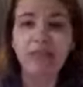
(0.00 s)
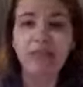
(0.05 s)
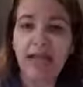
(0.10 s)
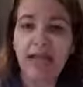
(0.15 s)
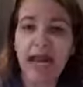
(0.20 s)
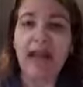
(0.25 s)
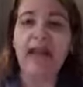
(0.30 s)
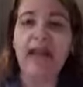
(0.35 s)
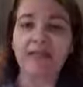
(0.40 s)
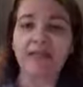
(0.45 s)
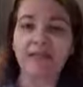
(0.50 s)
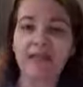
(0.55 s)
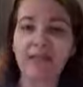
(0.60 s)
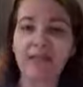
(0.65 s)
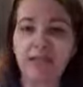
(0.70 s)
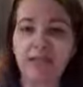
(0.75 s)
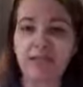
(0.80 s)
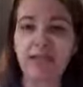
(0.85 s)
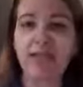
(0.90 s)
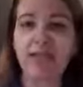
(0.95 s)
but then I have to
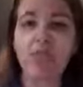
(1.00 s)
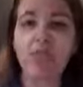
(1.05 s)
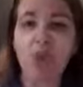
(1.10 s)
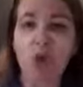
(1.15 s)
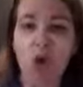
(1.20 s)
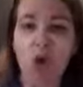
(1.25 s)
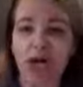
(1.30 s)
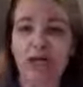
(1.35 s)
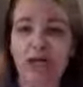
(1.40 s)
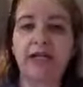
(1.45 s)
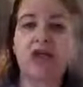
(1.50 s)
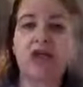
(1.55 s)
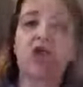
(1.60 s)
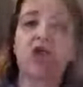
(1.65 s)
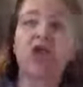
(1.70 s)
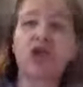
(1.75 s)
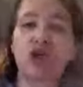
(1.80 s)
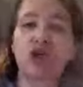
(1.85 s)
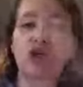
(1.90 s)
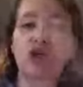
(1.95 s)
listen to them whine
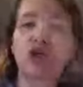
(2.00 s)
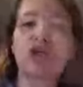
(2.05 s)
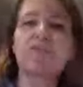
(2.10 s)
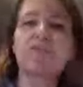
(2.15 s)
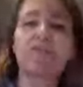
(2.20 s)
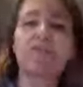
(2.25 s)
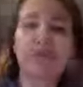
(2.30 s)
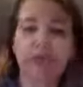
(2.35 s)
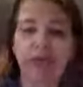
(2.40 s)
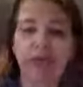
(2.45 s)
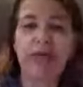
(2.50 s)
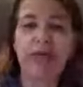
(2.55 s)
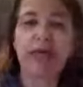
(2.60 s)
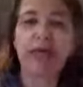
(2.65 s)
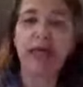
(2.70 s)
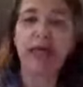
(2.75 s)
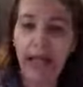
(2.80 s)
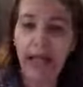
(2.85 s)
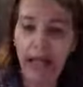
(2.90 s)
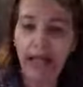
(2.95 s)
all
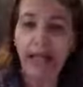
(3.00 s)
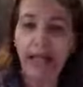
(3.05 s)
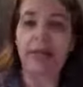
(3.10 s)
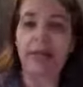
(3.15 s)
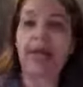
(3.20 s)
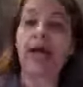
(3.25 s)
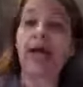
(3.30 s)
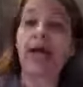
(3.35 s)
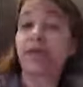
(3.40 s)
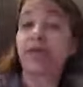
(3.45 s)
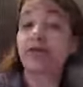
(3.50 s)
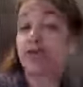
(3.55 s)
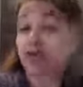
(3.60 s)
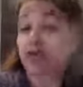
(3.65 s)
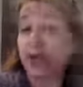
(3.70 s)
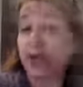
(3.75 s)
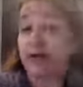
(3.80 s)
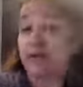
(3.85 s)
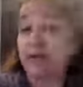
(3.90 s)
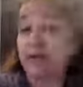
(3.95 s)
freaking night about how they're
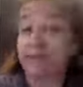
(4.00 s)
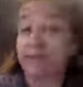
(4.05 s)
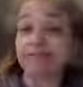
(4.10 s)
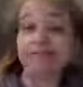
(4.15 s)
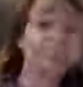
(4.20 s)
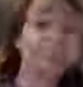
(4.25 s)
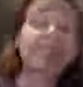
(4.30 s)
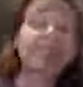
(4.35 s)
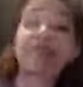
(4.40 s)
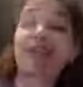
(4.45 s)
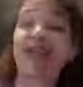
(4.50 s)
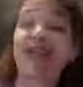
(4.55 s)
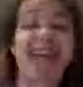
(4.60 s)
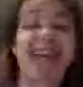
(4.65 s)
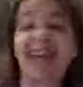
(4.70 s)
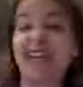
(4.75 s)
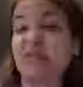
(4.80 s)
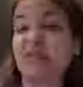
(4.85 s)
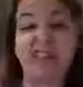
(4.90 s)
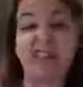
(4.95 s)
starving,
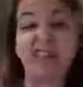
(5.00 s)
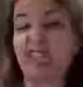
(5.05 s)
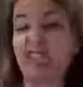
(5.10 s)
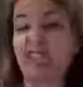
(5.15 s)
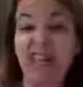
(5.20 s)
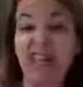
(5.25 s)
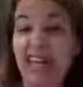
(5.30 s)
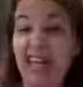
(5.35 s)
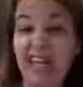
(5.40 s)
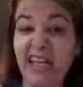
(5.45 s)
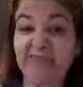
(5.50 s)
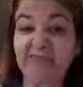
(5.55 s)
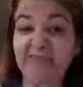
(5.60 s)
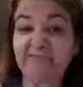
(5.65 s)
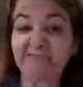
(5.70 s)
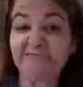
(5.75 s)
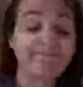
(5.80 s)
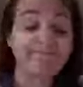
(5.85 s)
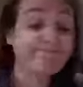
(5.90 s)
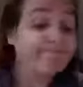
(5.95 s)
and I don't want to do that.
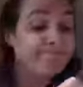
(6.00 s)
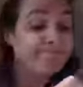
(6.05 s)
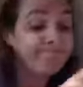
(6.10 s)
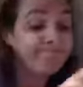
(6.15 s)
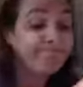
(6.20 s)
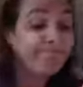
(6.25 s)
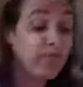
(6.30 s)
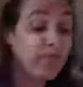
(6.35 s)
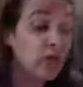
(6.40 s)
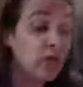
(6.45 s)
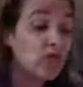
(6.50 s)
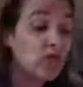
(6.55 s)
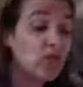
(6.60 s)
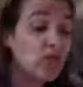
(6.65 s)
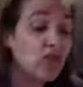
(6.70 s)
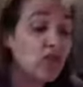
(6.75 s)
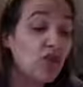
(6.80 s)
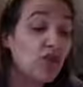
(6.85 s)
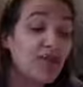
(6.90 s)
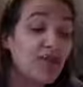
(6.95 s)

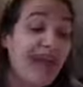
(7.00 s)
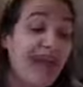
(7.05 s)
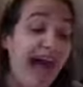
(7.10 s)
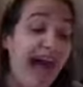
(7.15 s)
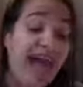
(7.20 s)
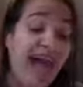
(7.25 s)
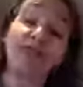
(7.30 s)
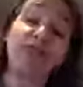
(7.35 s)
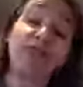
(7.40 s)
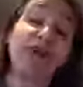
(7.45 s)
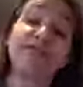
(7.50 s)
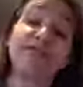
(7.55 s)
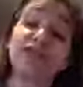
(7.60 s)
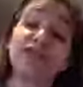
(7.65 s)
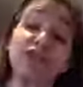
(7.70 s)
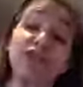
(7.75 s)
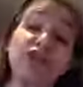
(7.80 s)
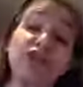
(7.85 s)
So as long as I don't have